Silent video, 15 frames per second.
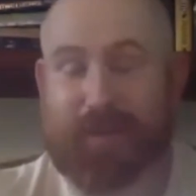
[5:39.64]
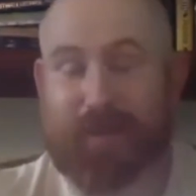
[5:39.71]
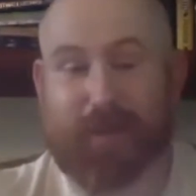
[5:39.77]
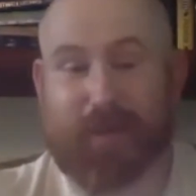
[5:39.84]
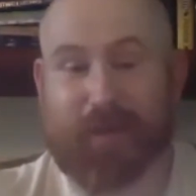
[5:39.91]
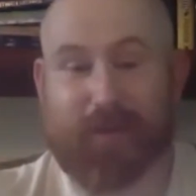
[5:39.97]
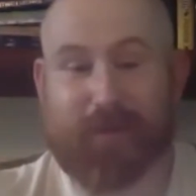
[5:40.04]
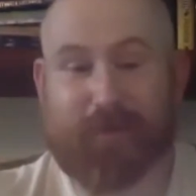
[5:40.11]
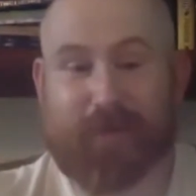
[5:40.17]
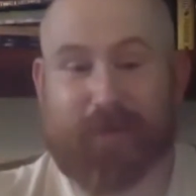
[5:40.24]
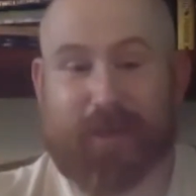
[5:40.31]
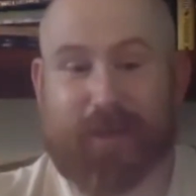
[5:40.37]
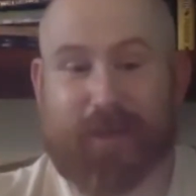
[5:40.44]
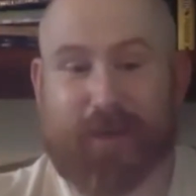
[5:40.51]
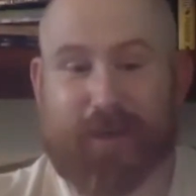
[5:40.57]
I
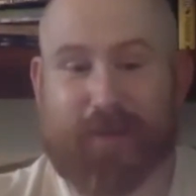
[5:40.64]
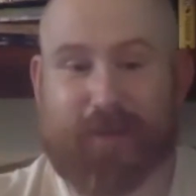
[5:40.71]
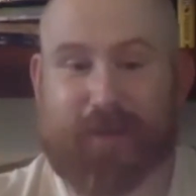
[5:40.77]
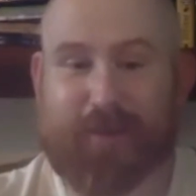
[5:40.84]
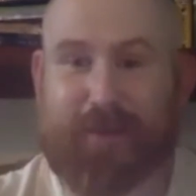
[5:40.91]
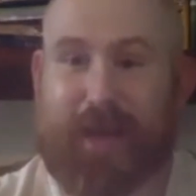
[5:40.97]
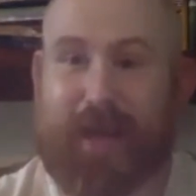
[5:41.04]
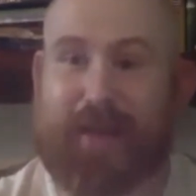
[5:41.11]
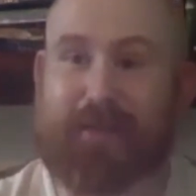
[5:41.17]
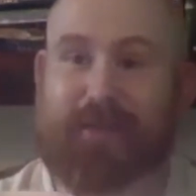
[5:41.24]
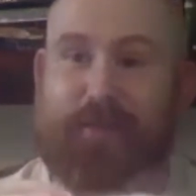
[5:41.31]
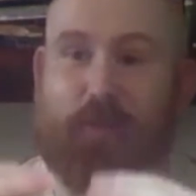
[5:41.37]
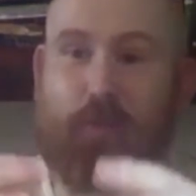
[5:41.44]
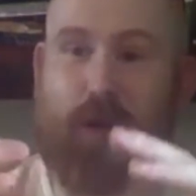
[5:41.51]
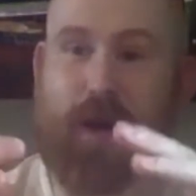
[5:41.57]
think
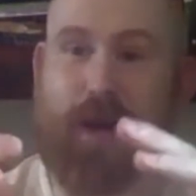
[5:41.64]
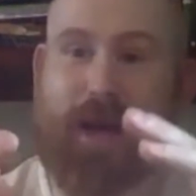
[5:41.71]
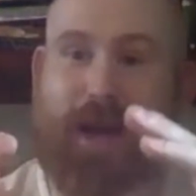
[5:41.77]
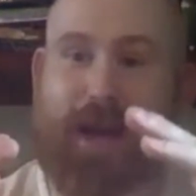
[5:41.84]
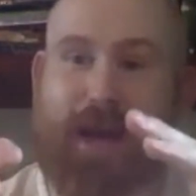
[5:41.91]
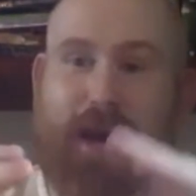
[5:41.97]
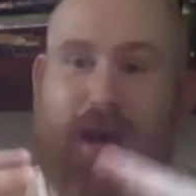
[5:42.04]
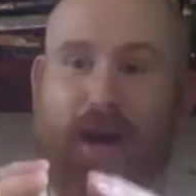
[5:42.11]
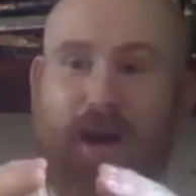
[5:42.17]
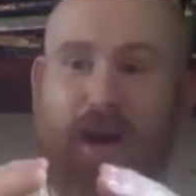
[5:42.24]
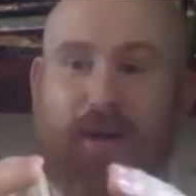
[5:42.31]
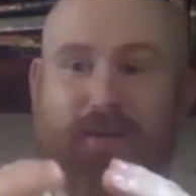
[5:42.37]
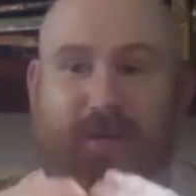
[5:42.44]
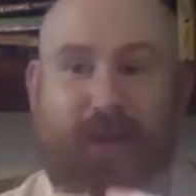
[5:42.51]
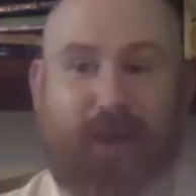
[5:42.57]
that's where
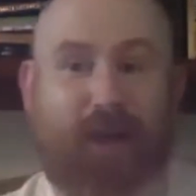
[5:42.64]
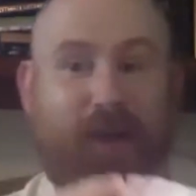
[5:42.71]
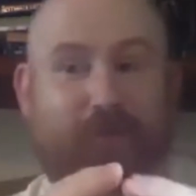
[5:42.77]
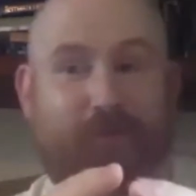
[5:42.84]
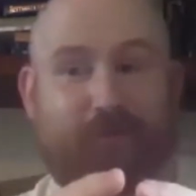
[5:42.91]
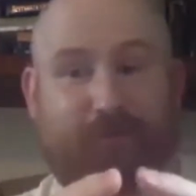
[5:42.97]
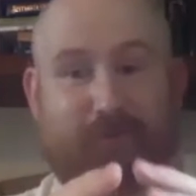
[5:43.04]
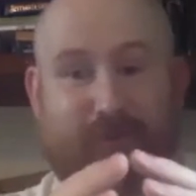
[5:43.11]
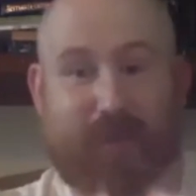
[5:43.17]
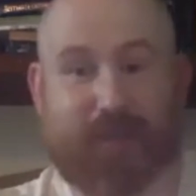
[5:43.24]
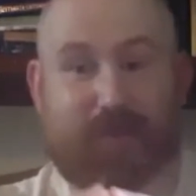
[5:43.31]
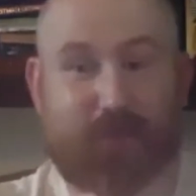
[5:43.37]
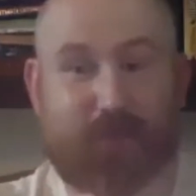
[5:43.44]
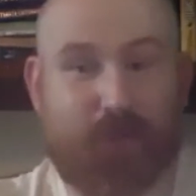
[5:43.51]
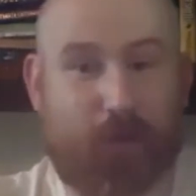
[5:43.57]
arts that have
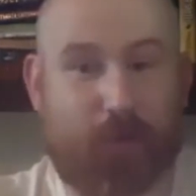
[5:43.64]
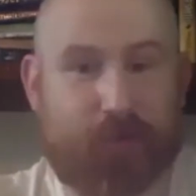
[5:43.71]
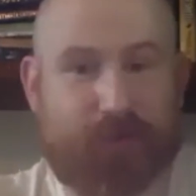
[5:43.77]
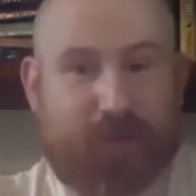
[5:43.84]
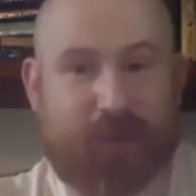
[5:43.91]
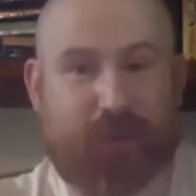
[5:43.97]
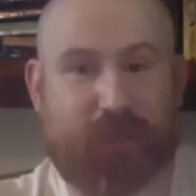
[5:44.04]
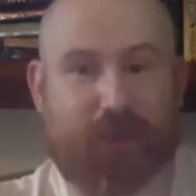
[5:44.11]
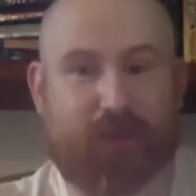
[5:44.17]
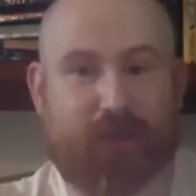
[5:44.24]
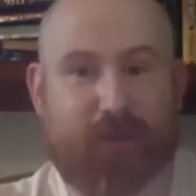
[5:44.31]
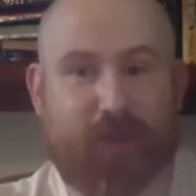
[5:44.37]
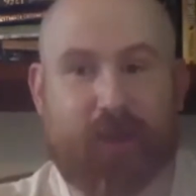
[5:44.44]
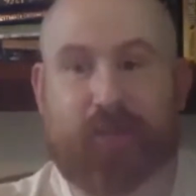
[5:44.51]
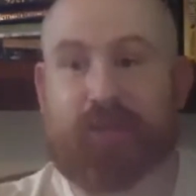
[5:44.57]
sense of competition
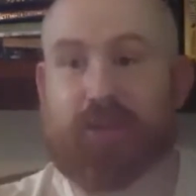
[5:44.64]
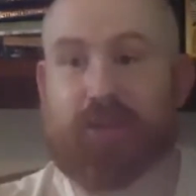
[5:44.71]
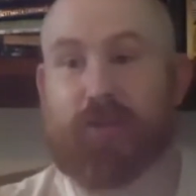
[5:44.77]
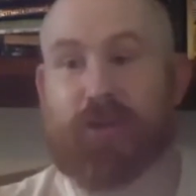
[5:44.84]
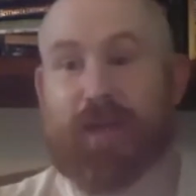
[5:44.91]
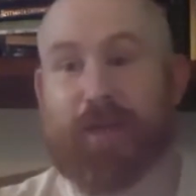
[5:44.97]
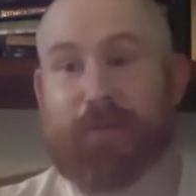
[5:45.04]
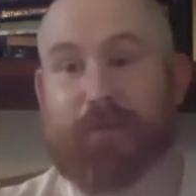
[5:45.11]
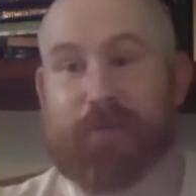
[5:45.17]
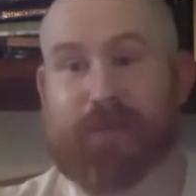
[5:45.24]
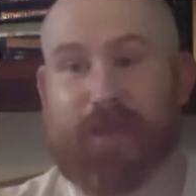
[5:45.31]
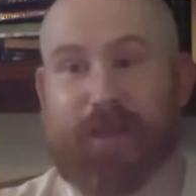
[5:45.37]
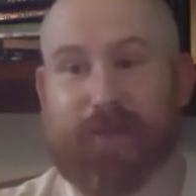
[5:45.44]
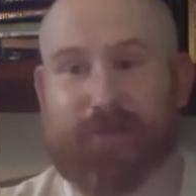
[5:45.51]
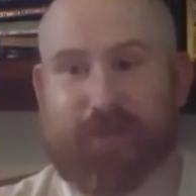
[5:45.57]
do keep
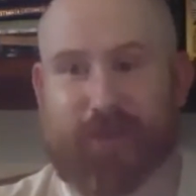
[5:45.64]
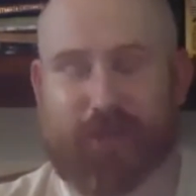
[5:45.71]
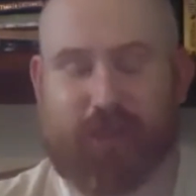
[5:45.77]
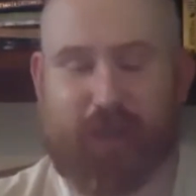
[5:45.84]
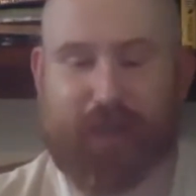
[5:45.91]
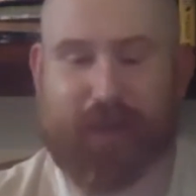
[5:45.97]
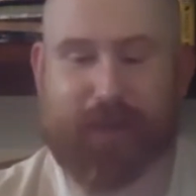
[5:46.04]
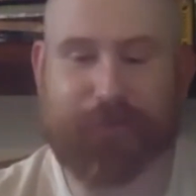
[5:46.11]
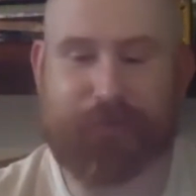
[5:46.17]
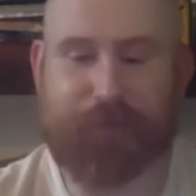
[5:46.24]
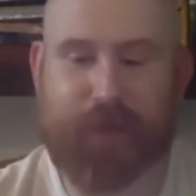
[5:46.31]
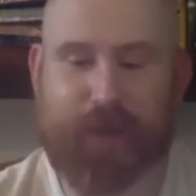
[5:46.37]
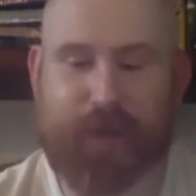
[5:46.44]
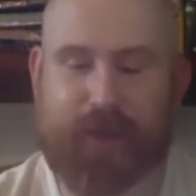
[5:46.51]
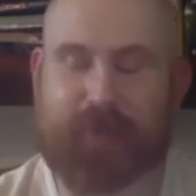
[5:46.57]
themselves in check.
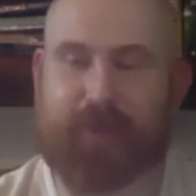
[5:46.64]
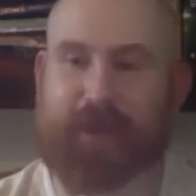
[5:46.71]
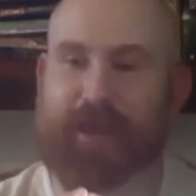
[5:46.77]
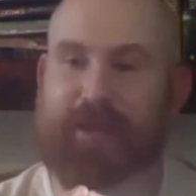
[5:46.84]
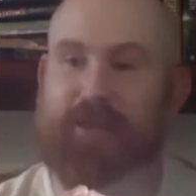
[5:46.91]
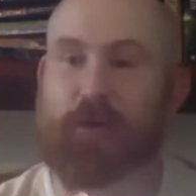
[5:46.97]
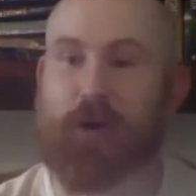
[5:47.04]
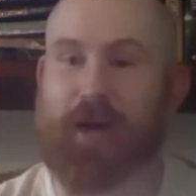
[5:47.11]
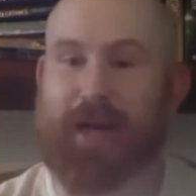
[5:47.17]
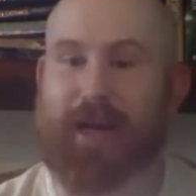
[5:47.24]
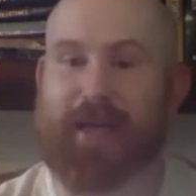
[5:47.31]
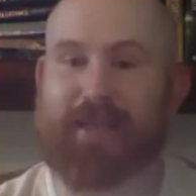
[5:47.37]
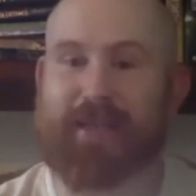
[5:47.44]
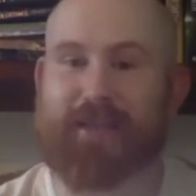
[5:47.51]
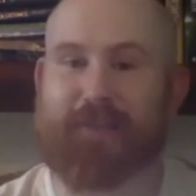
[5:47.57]
I think it's quite
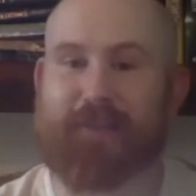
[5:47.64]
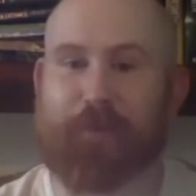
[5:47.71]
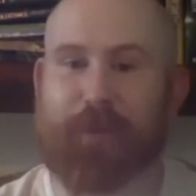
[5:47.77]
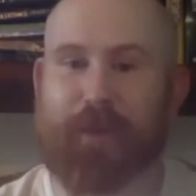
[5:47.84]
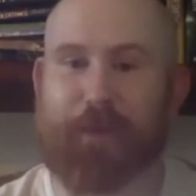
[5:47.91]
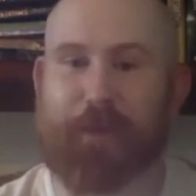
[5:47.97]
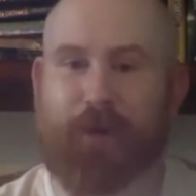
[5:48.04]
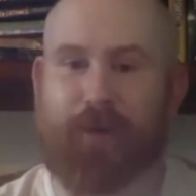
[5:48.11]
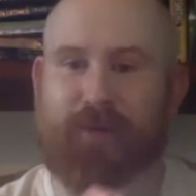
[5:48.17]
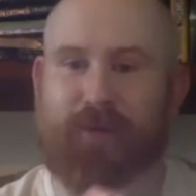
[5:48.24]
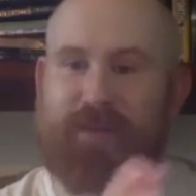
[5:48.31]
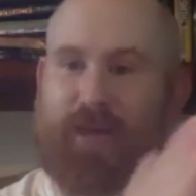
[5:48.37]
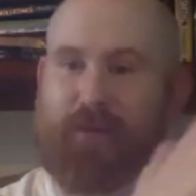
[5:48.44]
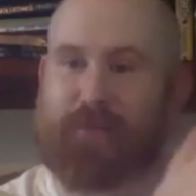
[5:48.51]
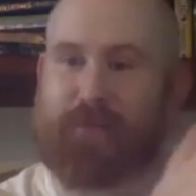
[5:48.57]
easy for people on the
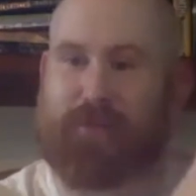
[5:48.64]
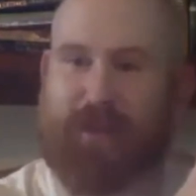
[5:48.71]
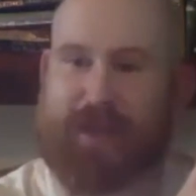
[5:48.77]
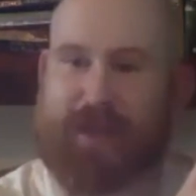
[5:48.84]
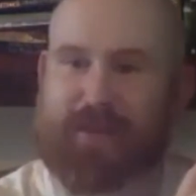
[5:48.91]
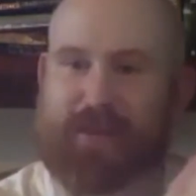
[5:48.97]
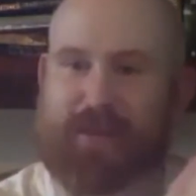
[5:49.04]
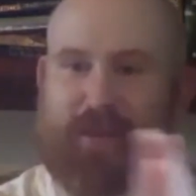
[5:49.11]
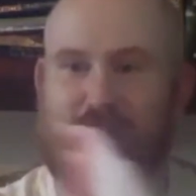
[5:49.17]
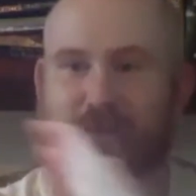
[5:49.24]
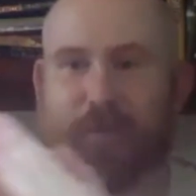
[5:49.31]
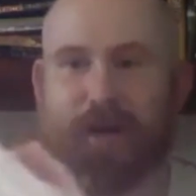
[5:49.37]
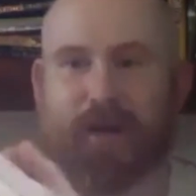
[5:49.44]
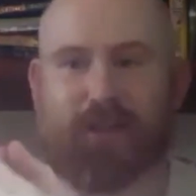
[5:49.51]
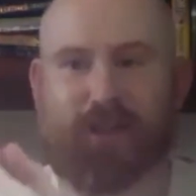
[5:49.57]
self-defense and on the
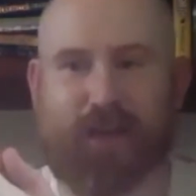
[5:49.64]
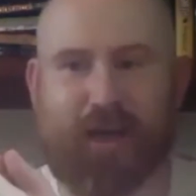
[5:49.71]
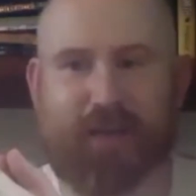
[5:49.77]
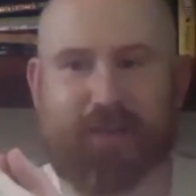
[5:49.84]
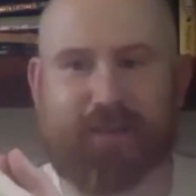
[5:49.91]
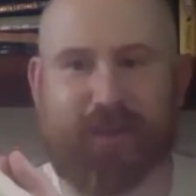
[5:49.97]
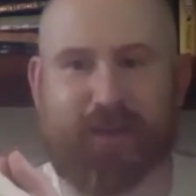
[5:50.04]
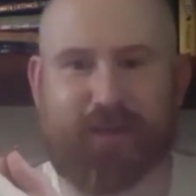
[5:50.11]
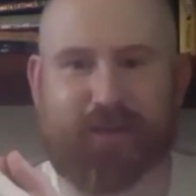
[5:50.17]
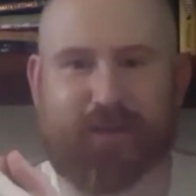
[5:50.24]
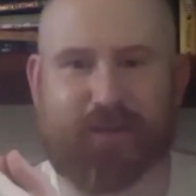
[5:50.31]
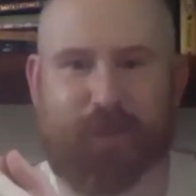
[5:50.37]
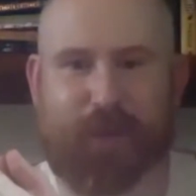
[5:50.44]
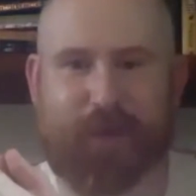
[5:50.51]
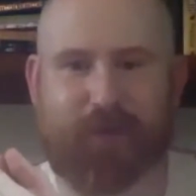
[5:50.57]
martial arts side of the
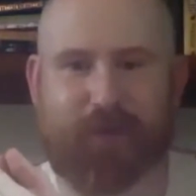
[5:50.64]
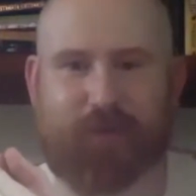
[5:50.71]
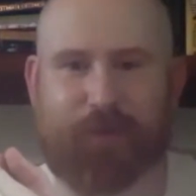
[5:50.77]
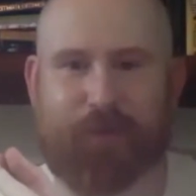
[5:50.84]
spectrum.